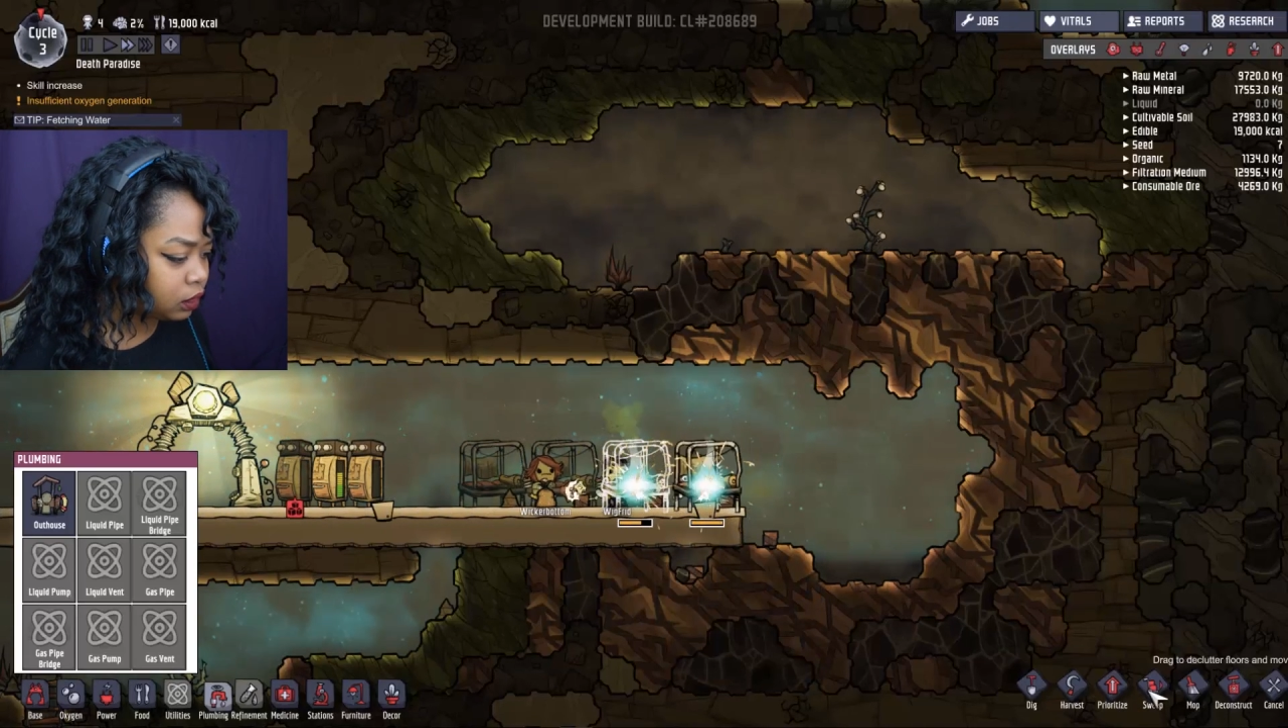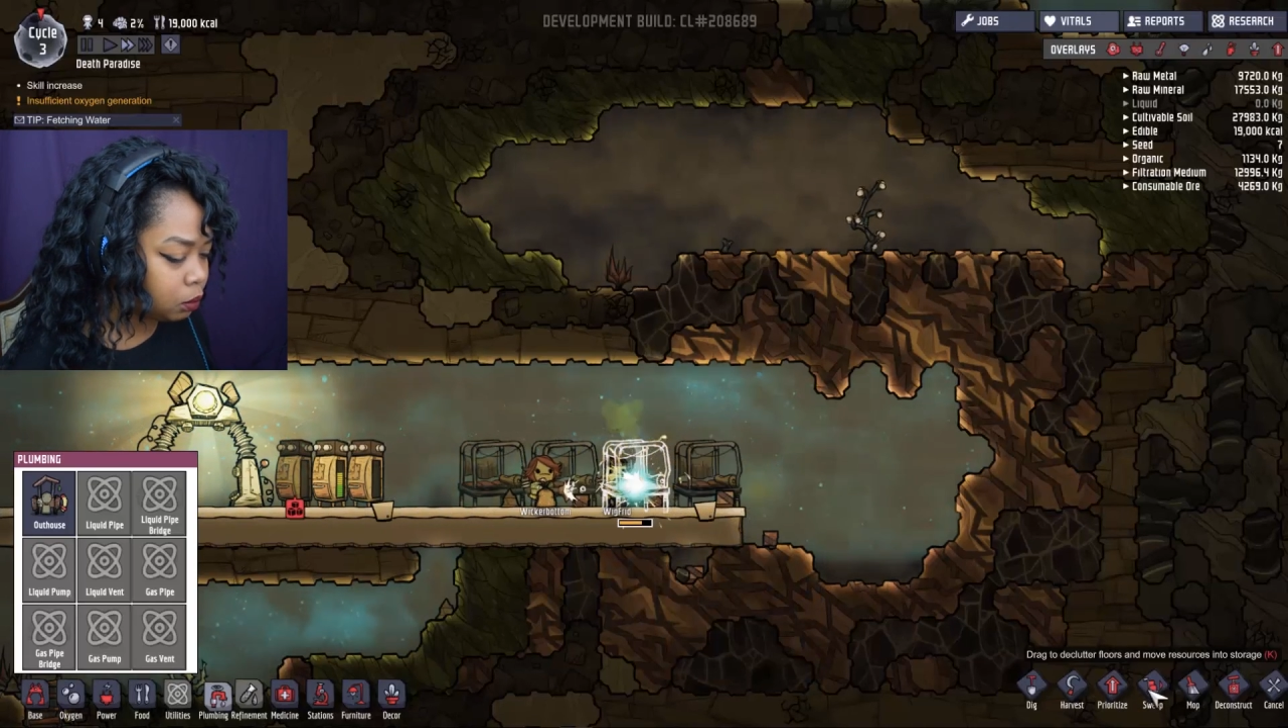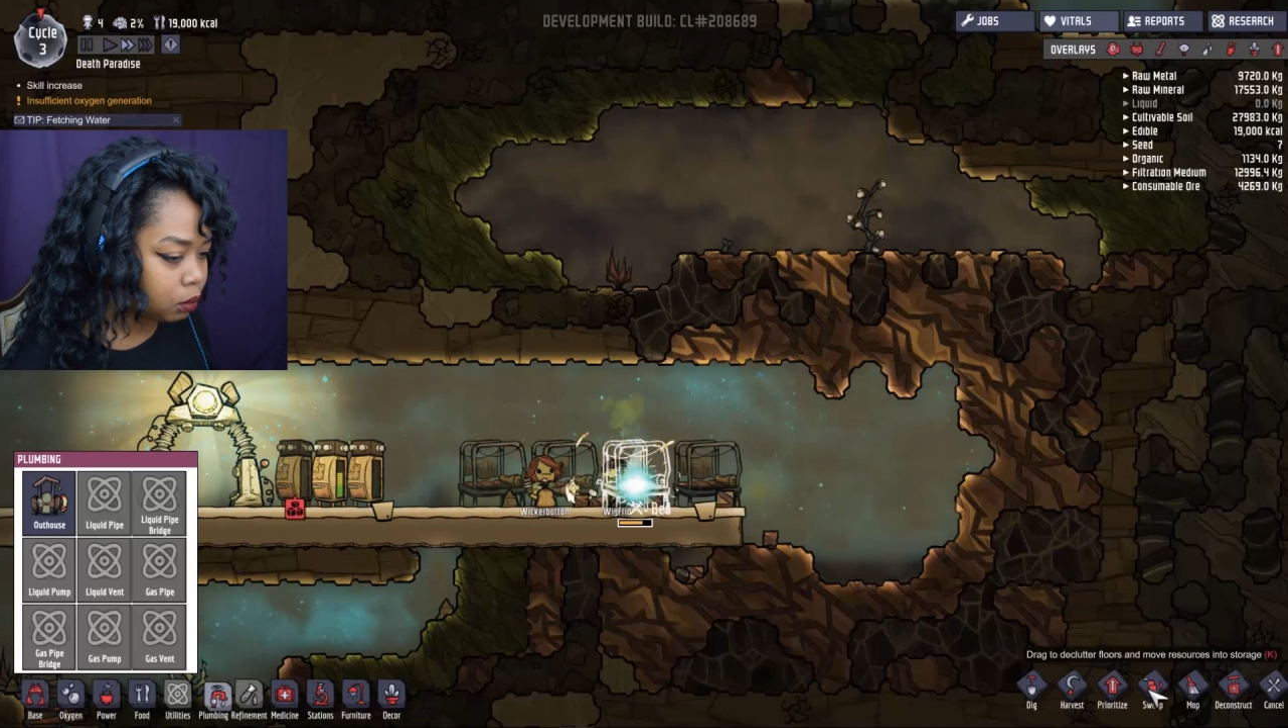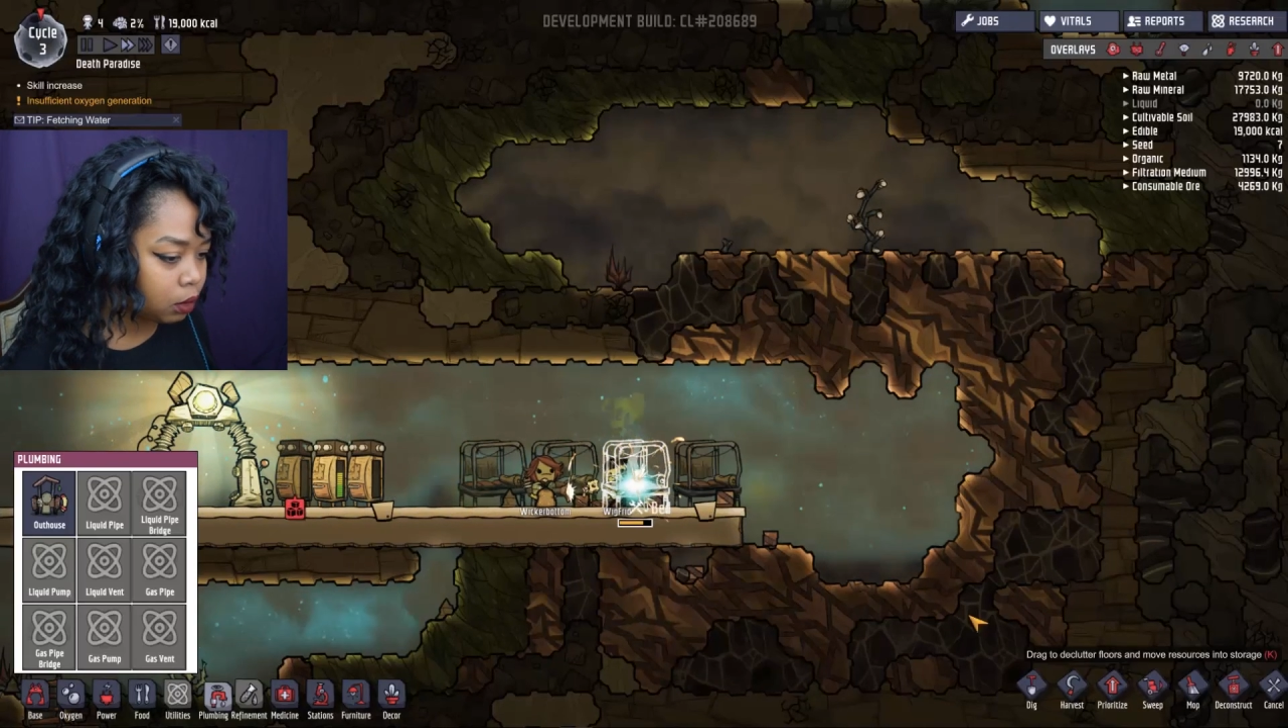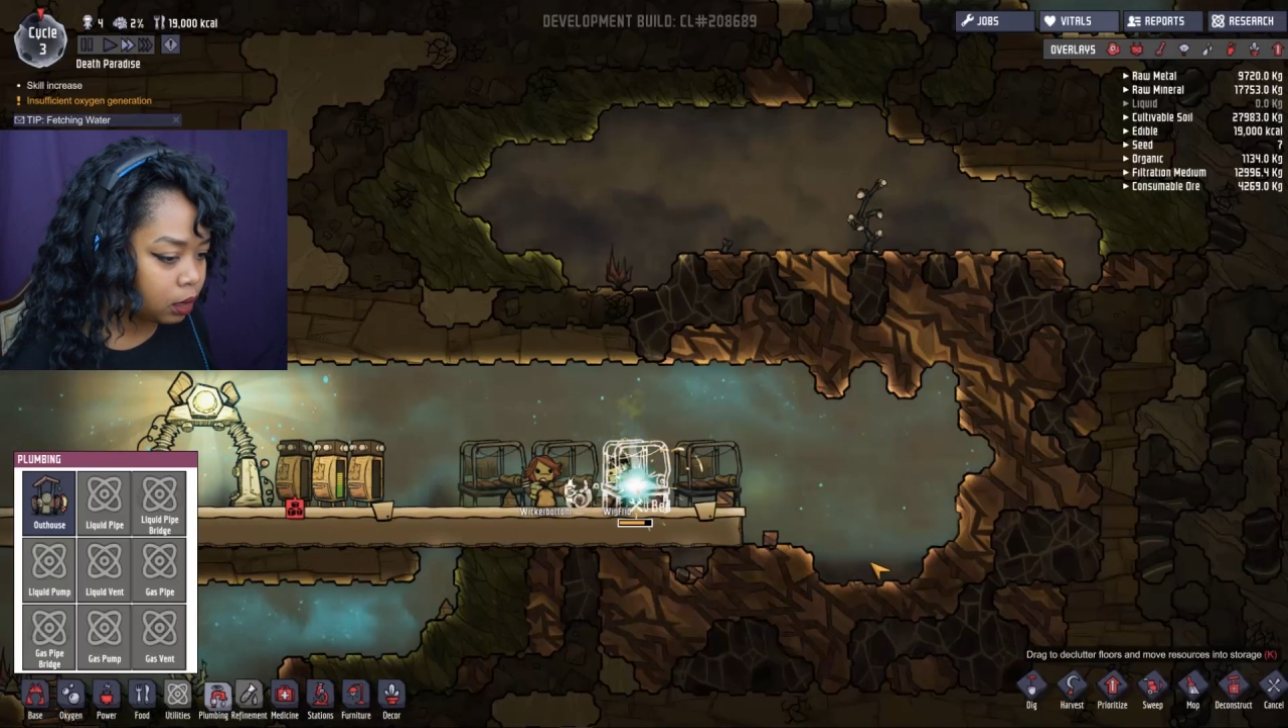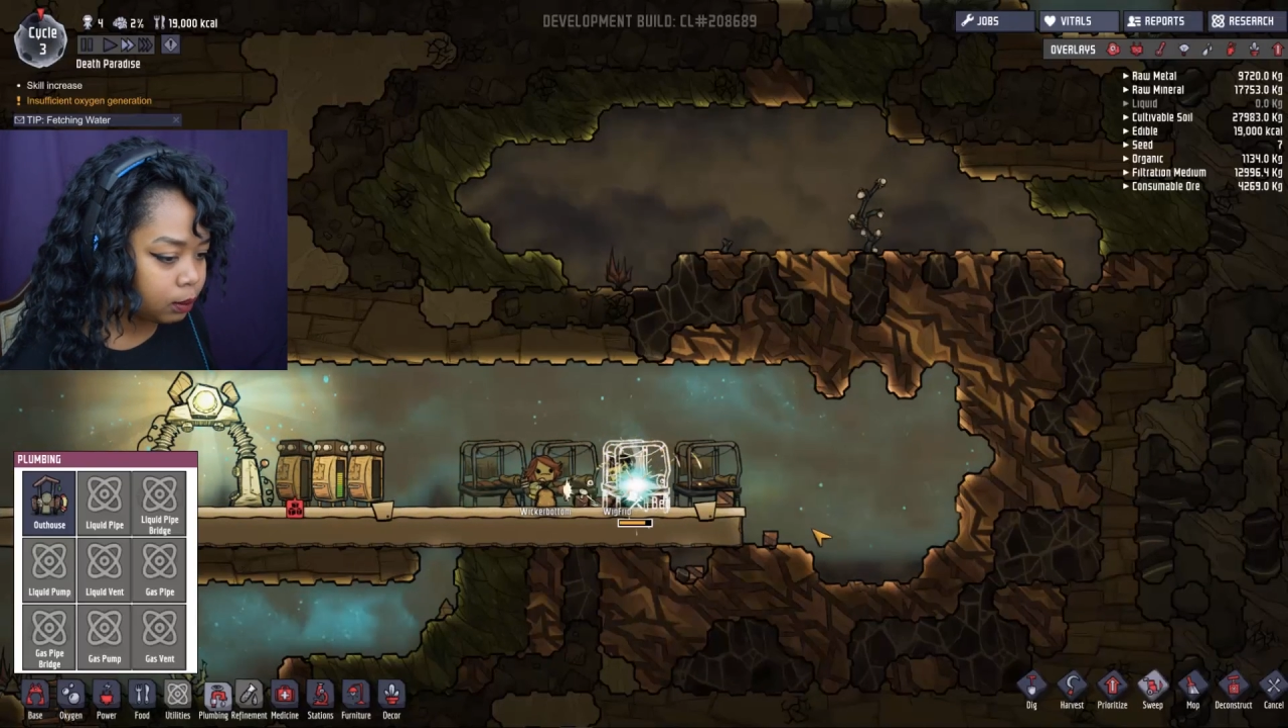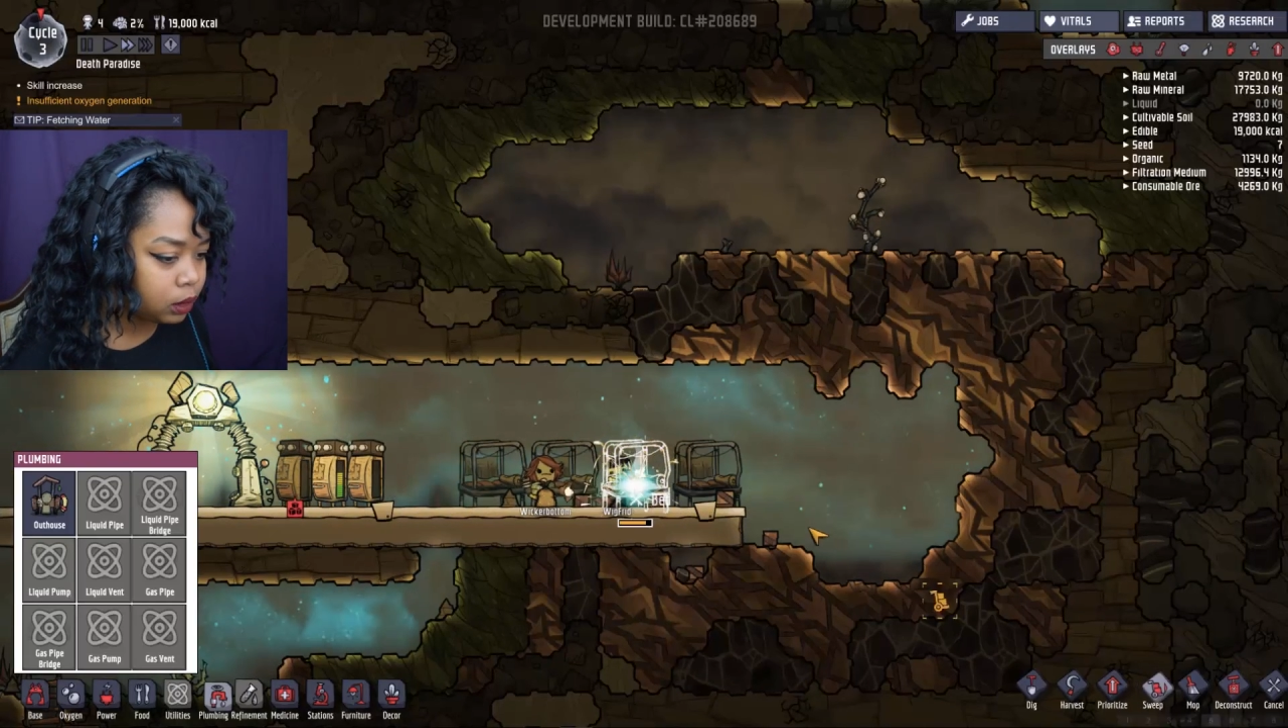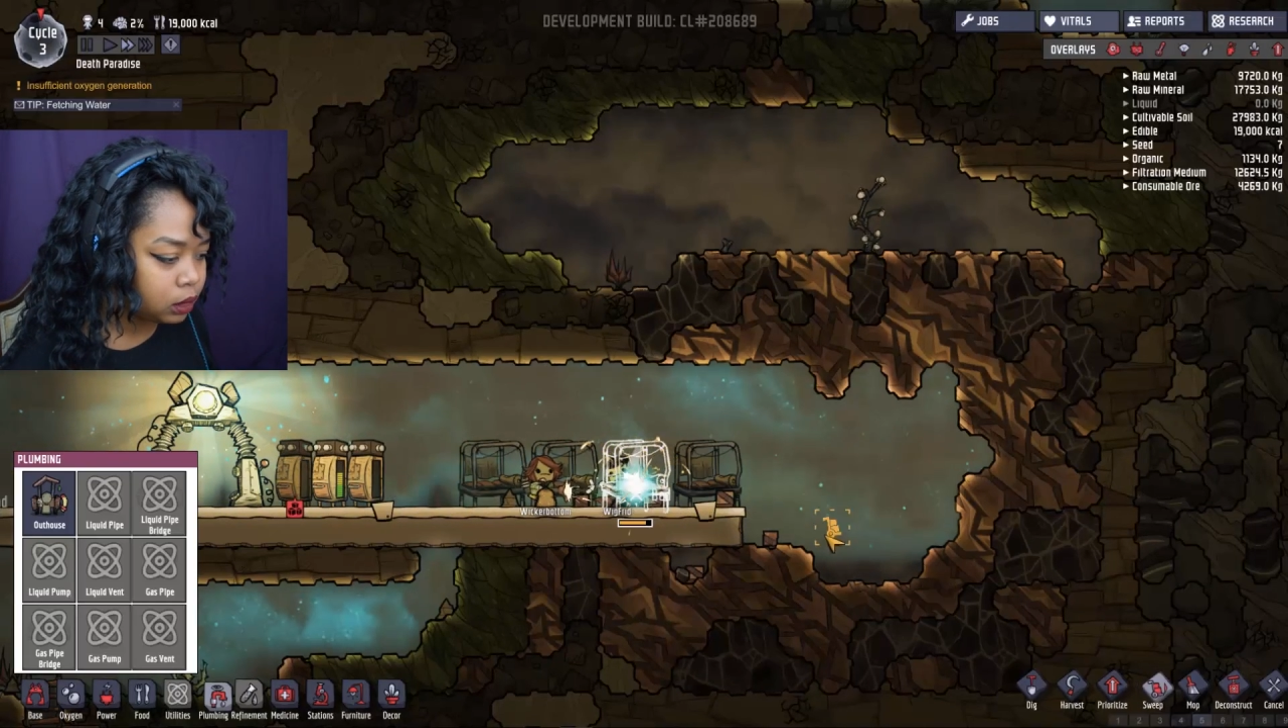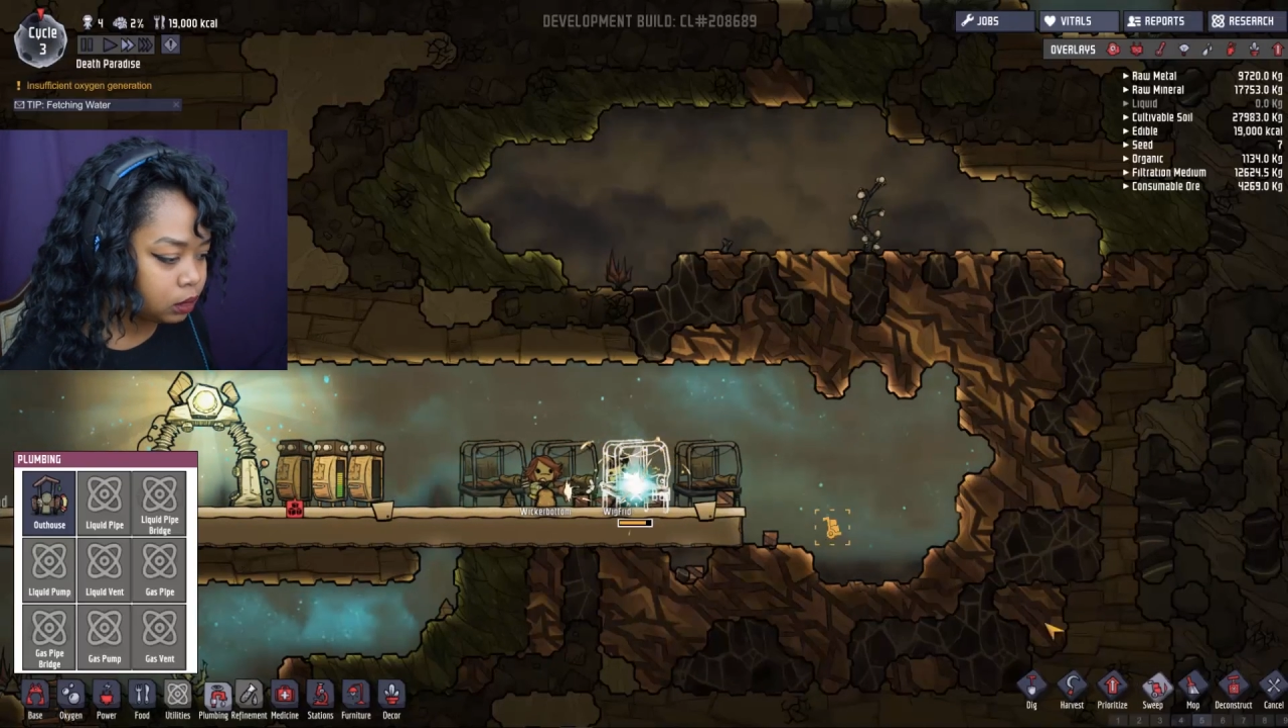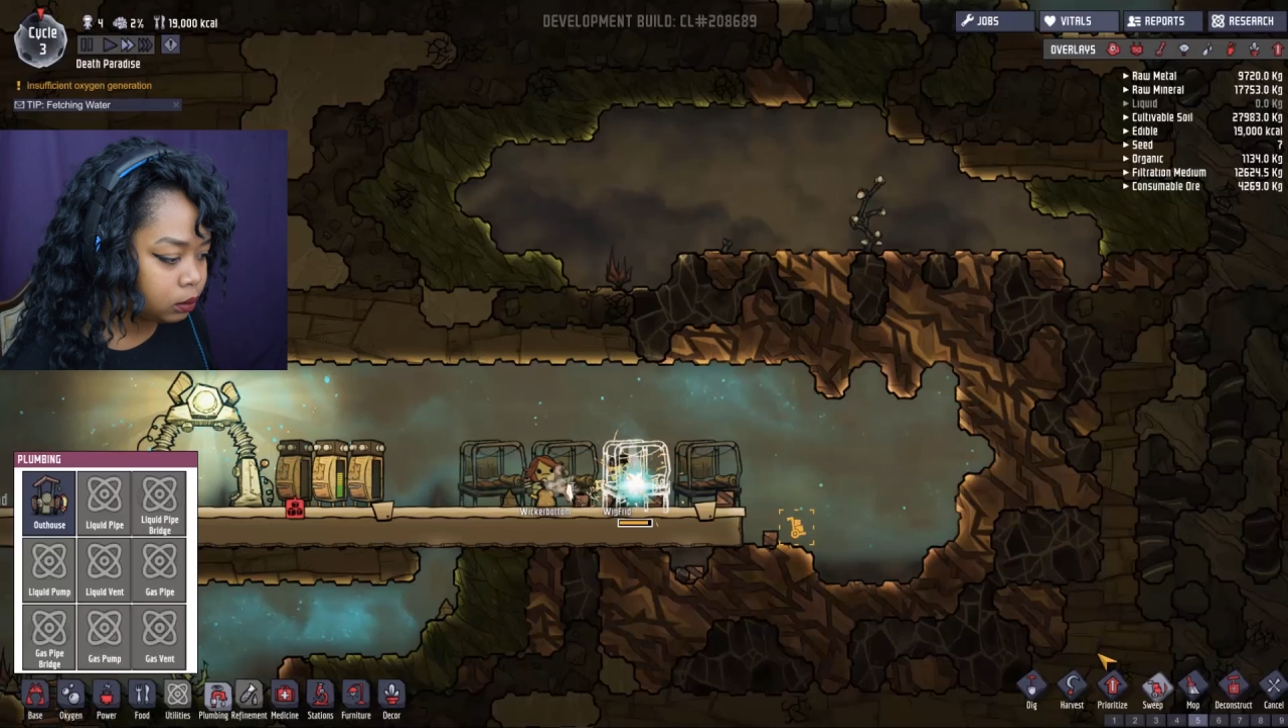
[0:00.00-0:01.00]
a
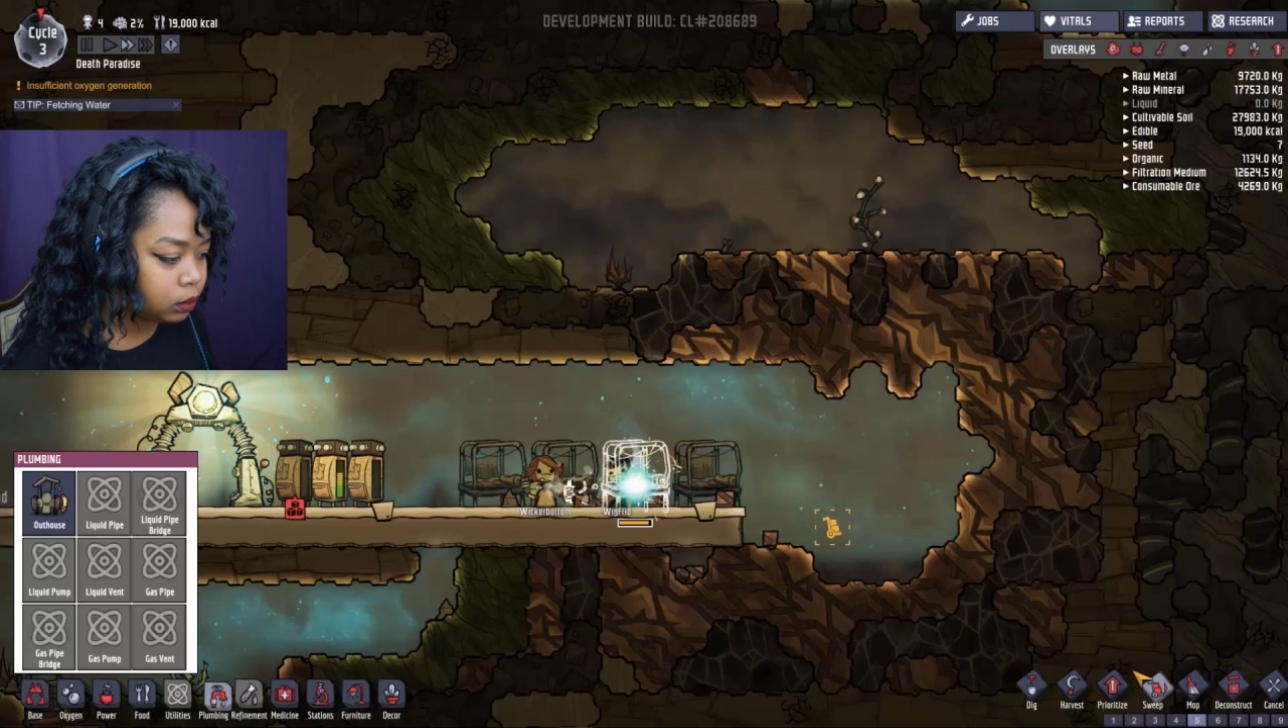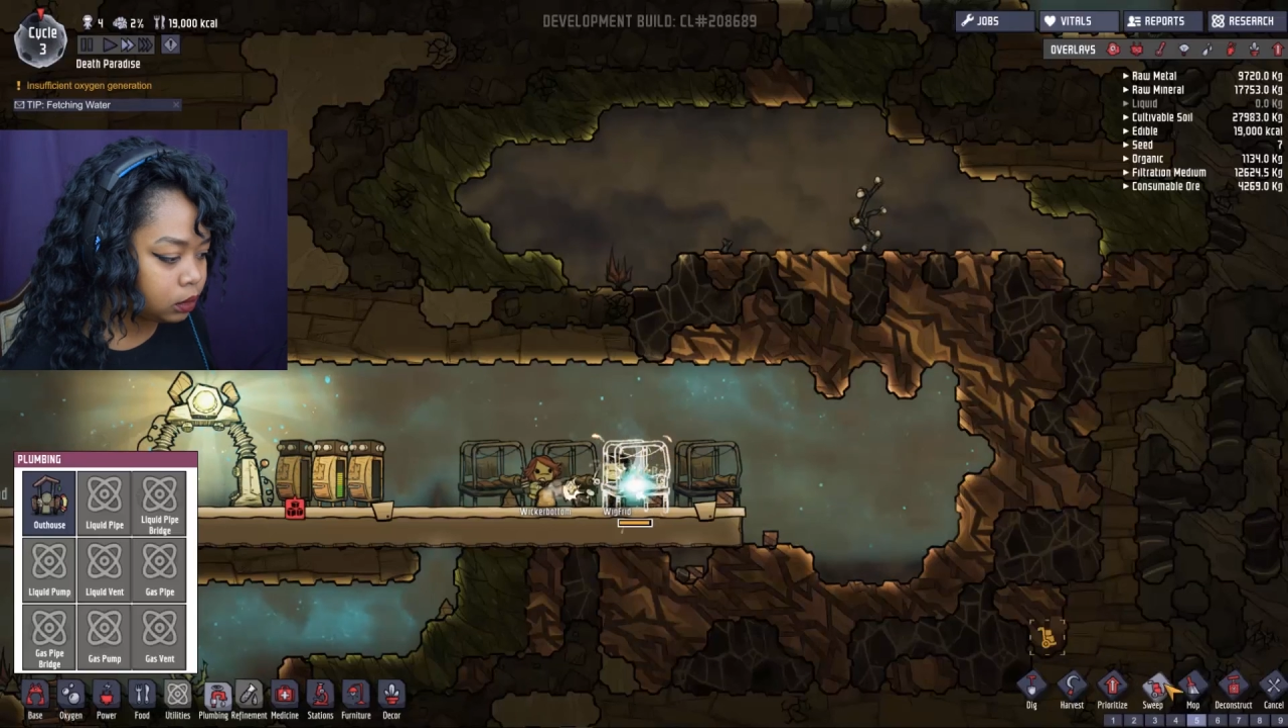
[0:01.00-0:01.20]
problem.